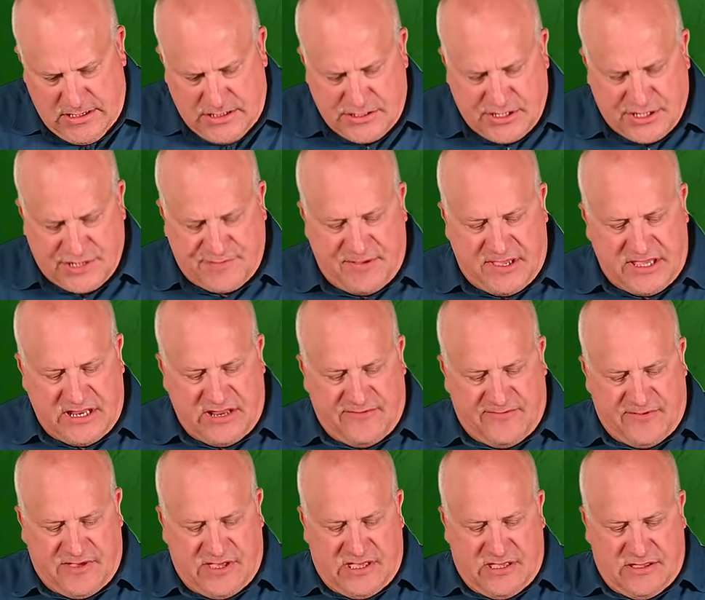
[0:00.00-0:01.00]
So speaking
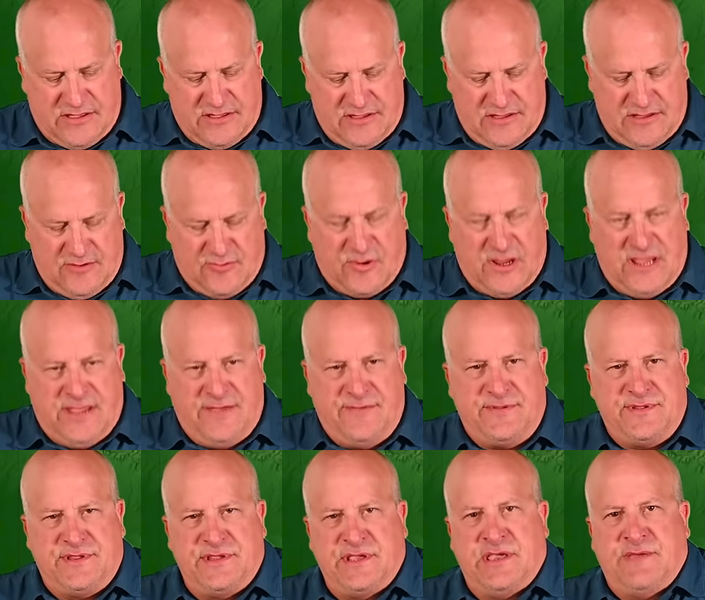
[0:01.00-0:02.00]
of
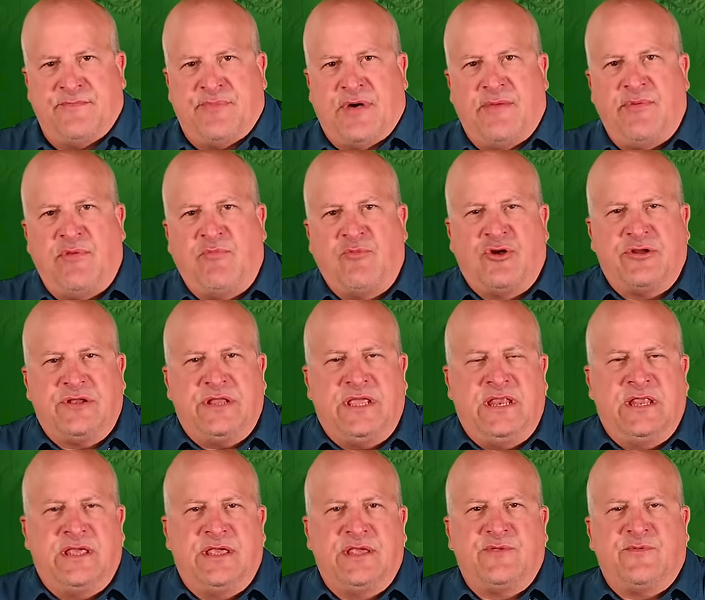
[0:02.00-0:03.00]
reefs, Bobby
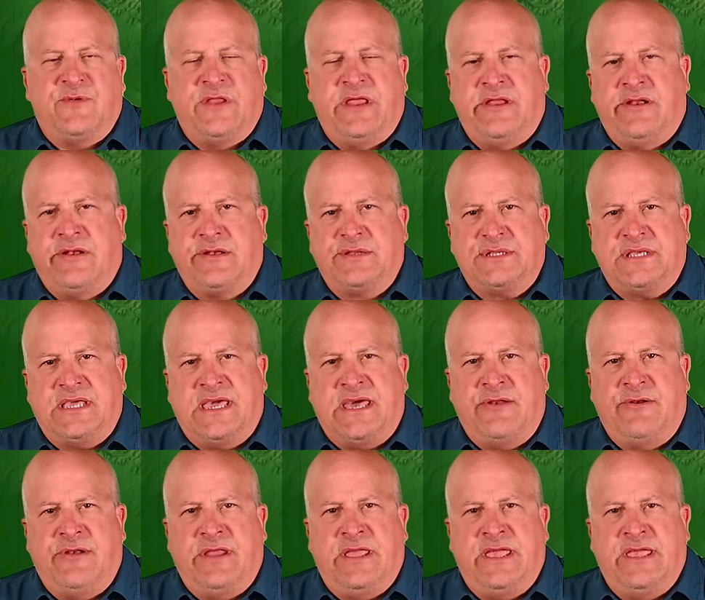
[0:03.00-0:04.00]
Martinez went out on
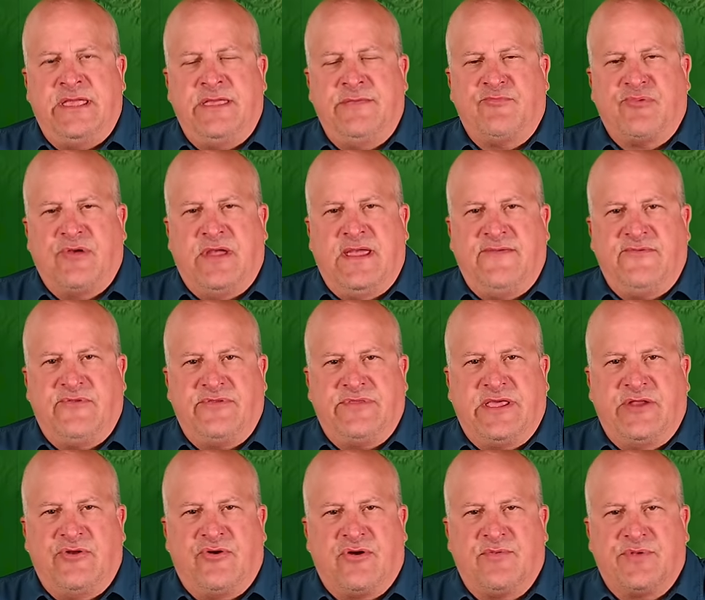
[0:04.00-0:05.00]
Saturday, braved
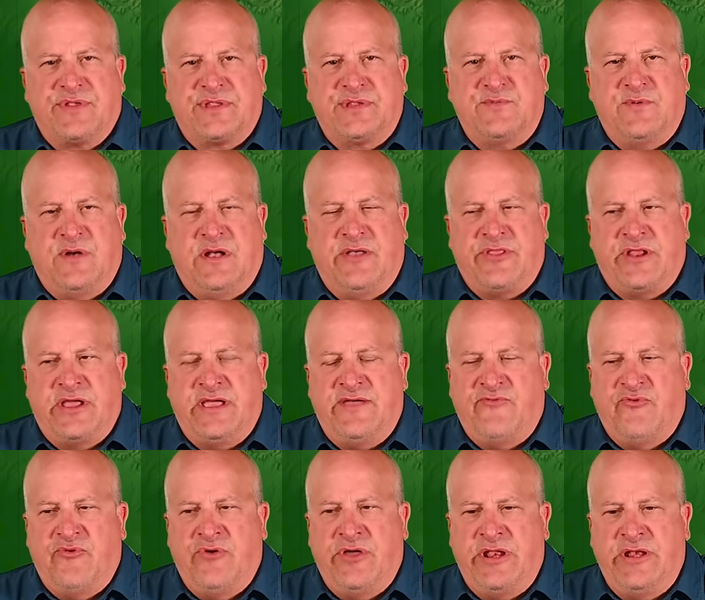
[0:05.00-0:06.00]
that horrible swell that I
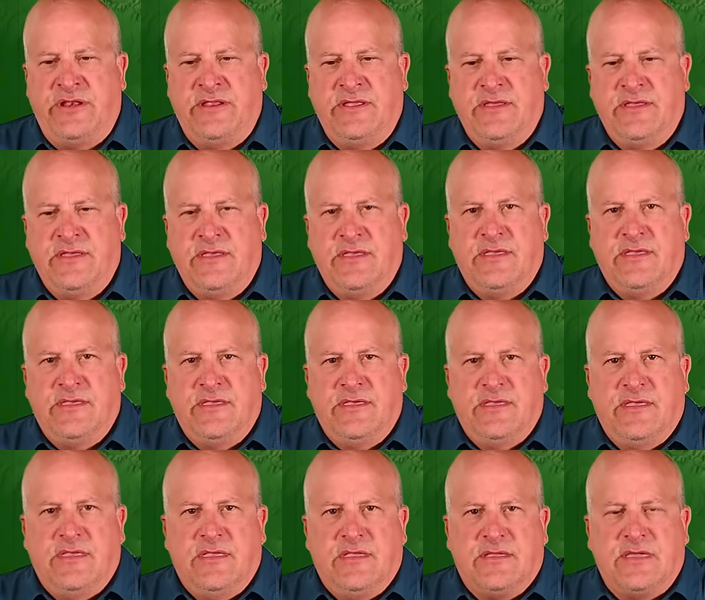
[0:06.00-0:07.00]
avoided.
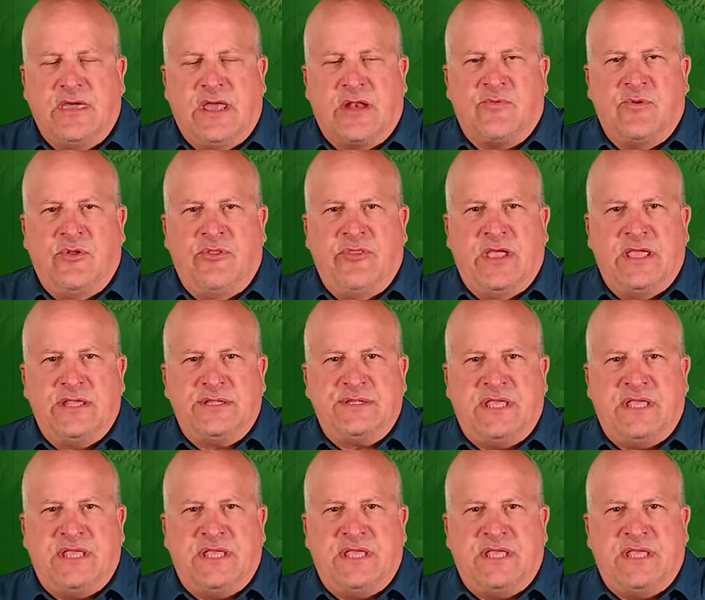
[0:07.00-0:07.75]
Got a real nice